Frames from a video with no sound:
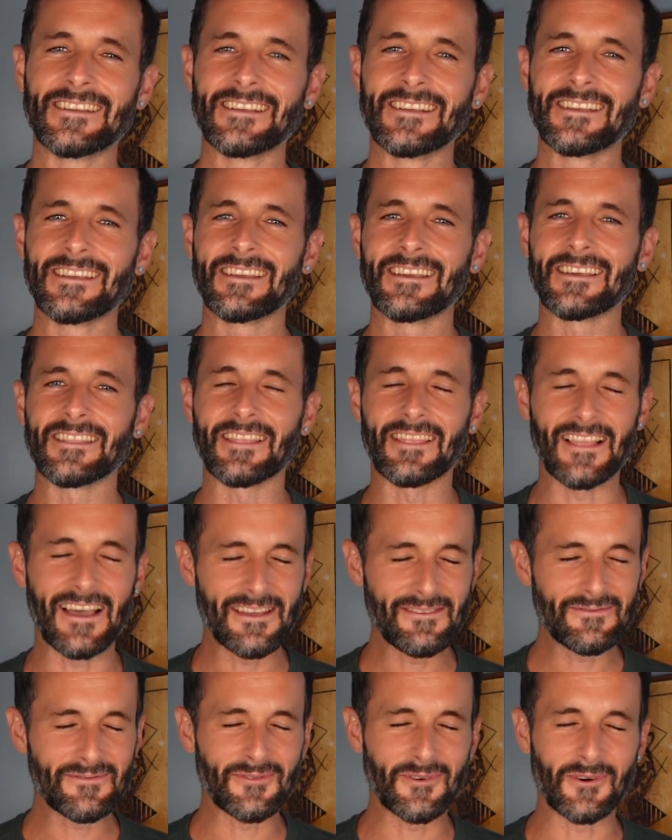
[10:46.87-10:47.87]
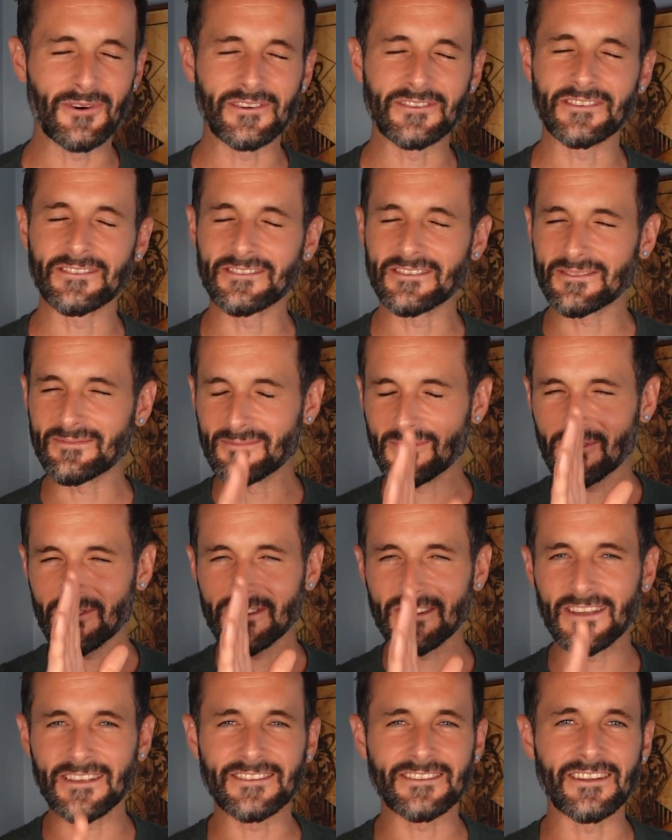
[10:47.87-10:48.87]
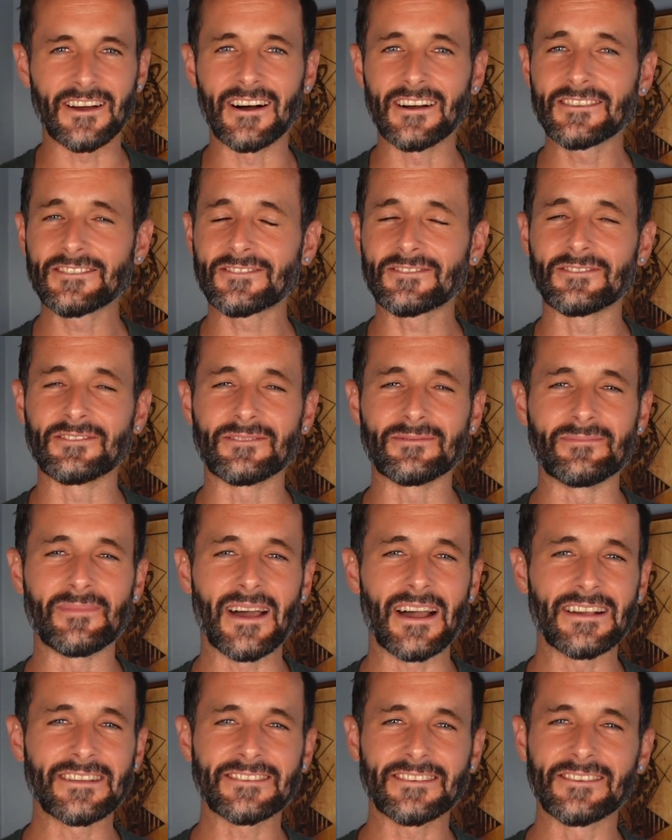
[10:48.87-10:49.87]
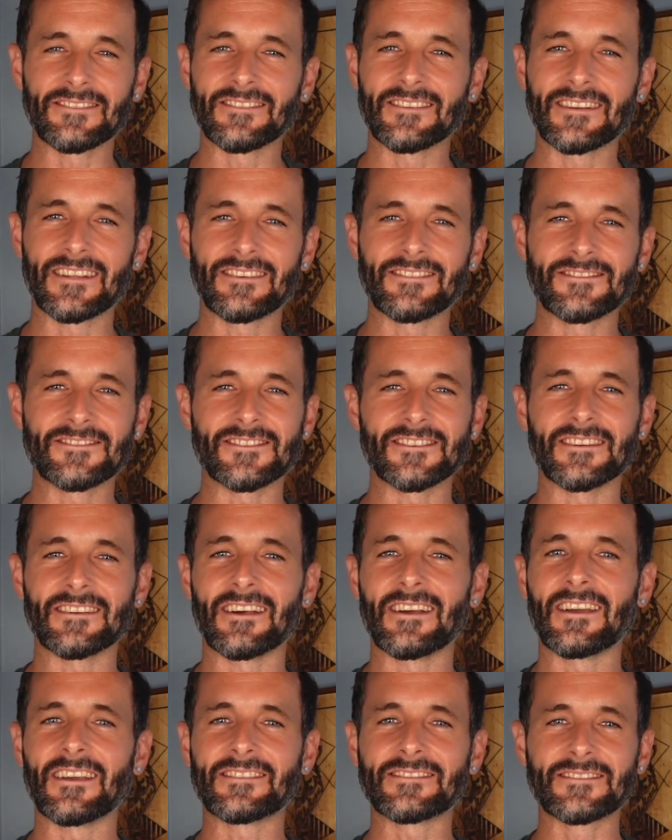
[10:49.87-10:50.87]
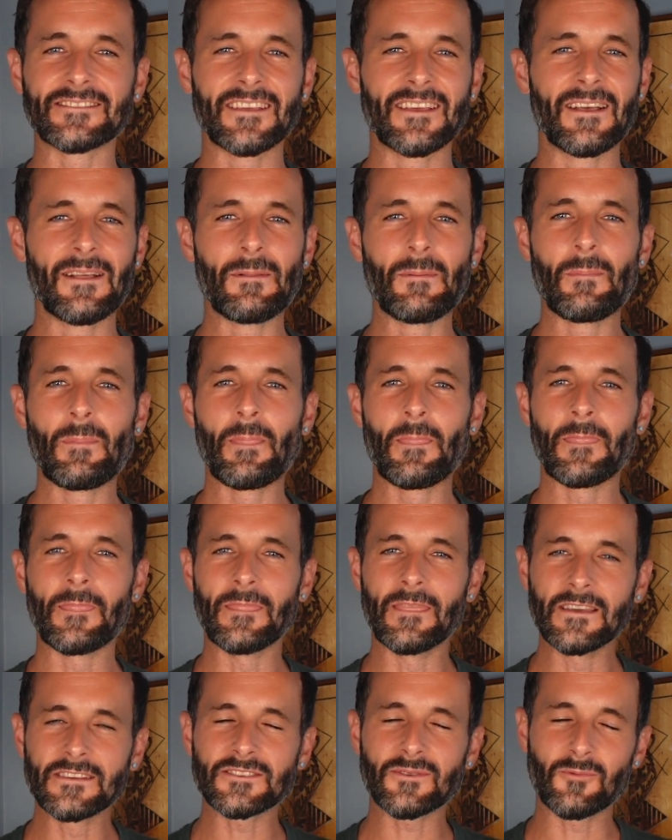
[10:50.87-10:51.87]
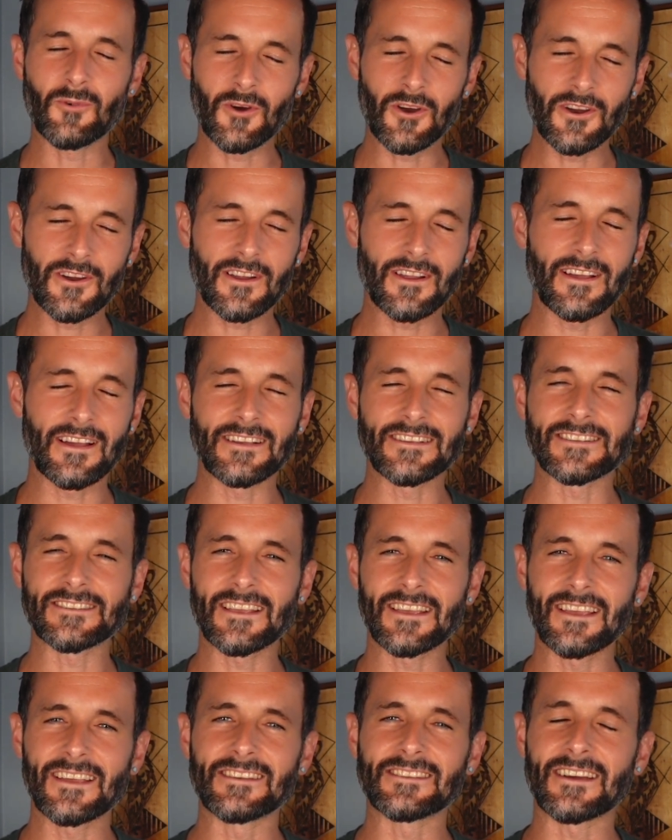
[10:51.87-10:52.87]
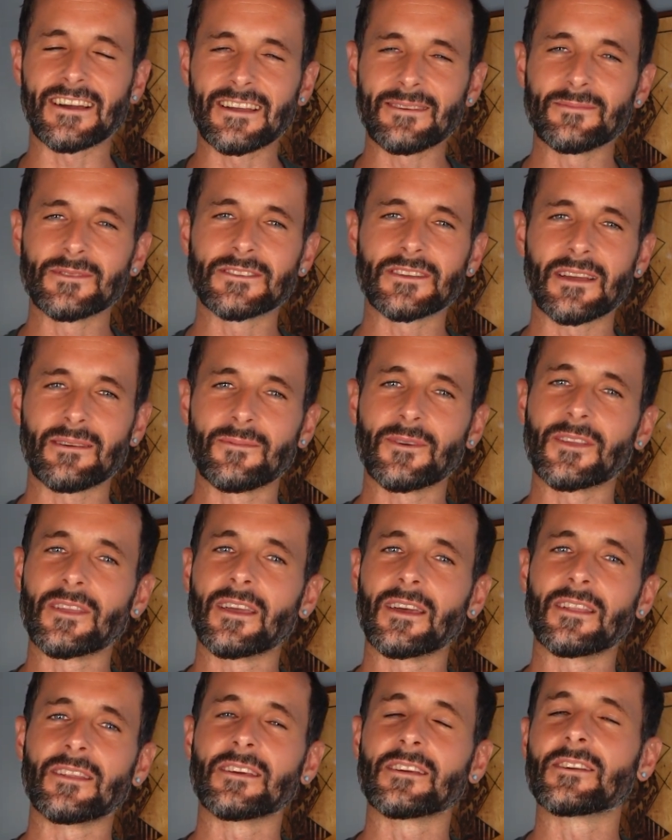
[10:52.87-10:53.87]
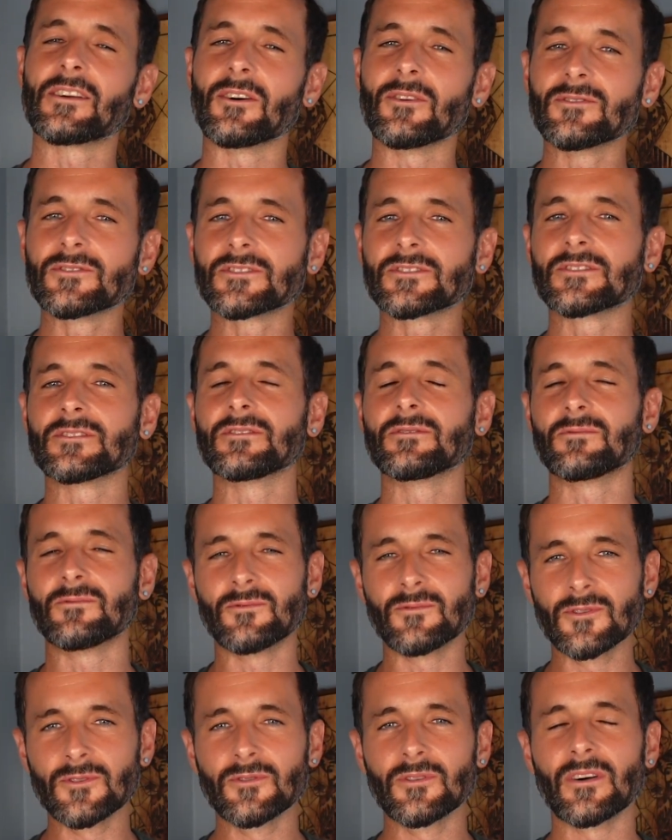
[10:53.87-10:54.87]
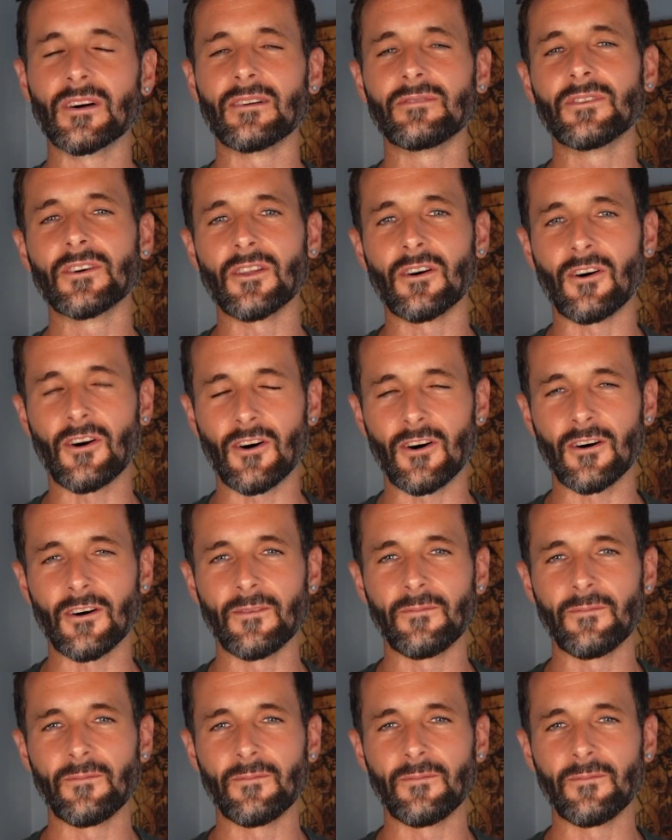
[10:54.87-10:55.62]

and life force and just more testosterone, masculine energy. It's this work, I say it time and time again, it goes to the root of it all.